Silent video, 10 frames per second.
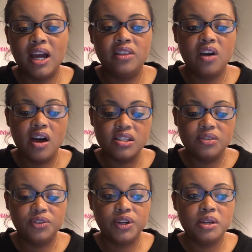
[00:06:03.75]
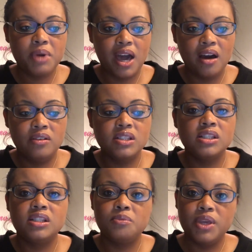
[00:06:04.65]
I'd lost 40 pounds,
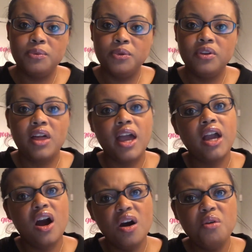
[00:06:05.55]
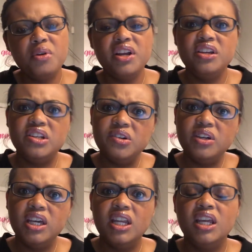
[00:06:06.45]
and some people were like, oh, what are you
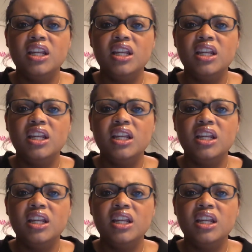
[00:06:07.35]
doing?